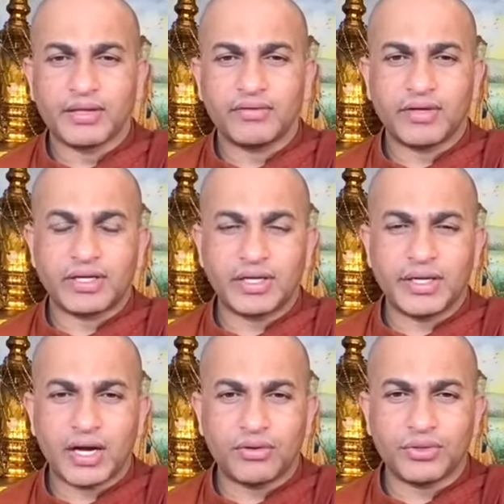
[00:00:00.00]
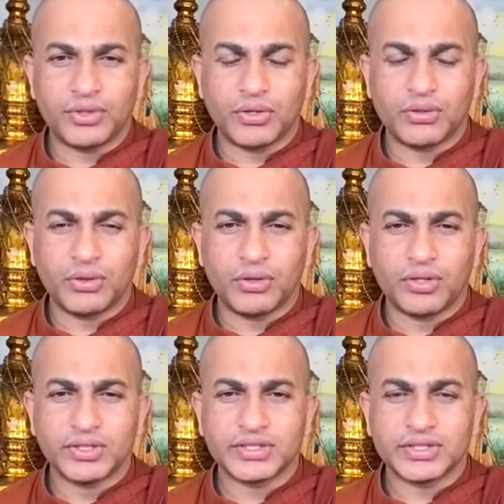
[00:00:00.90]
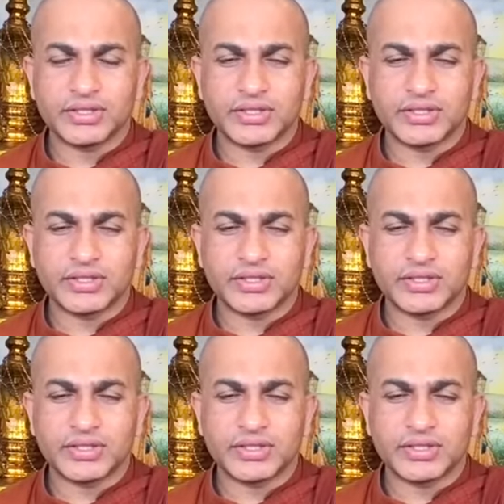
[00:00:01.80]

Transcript: settle down your nose,